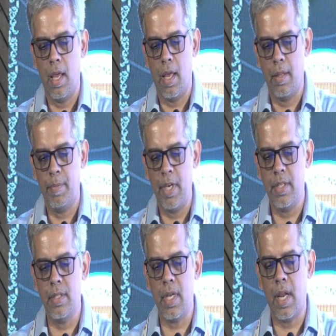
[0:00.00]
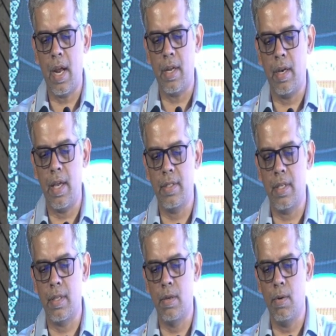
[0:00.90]
patients are categorized
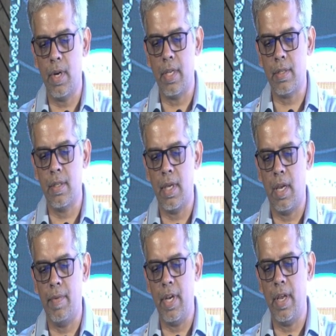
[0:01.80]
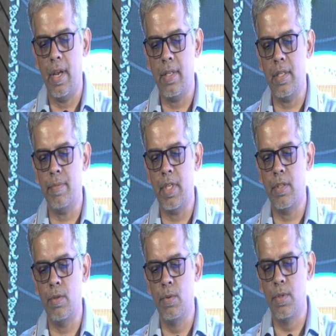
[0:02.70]
as low risk, and when LSM is
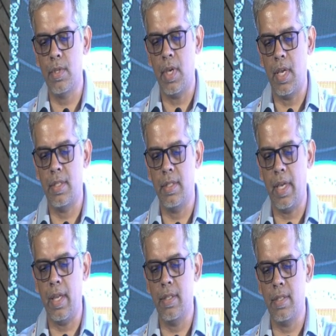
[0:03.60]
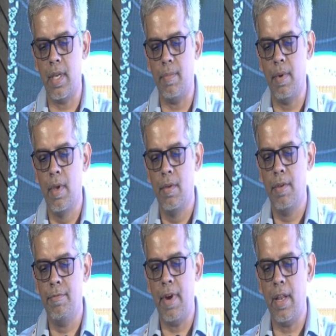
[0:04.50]
used as the second step, we
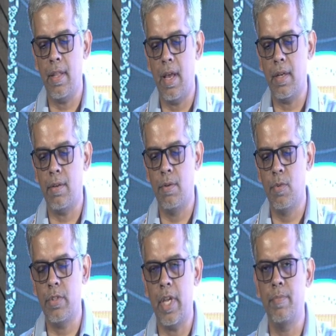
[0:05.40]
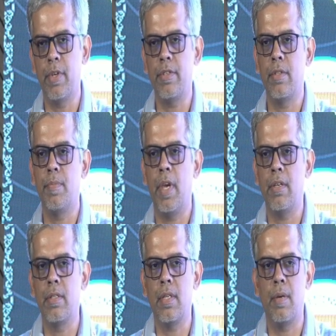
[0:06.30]
find that almost 10% of the
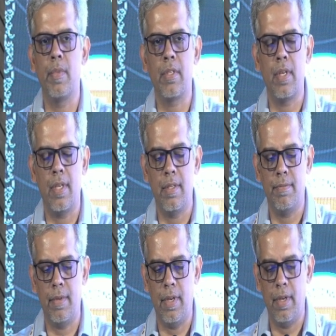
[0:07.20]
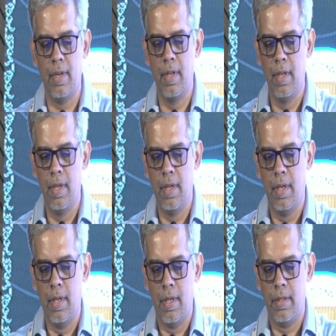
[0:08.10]
patients are misclassified.
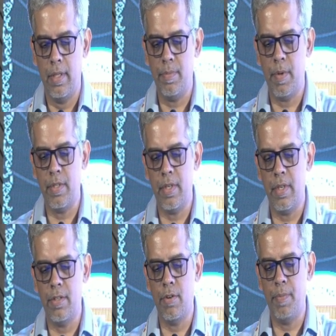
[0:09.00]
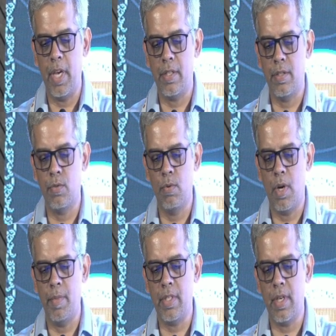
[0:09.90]
This percentage of patients who are
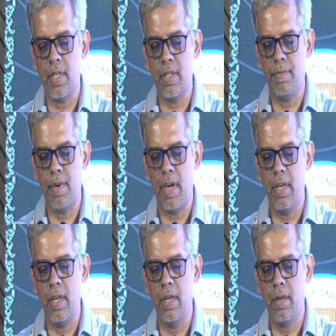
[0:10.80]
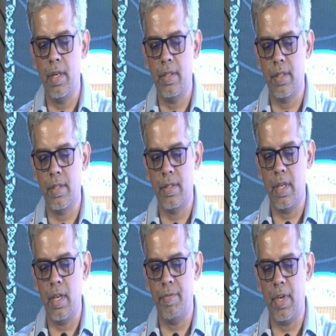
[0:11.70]
misclassified increases
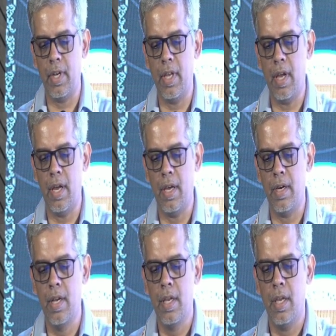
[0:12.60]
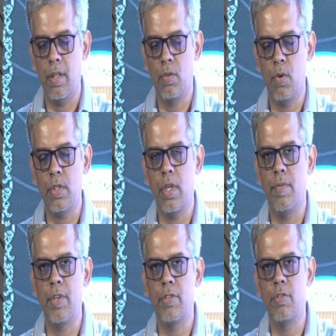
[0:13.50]
significantly higher in those
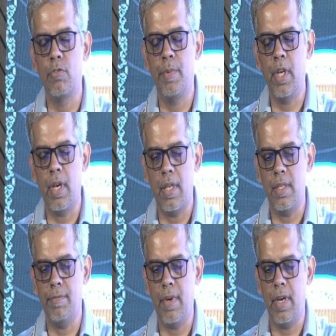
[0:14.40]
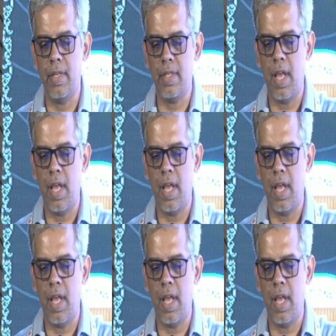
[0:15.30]
individuals who have been classified as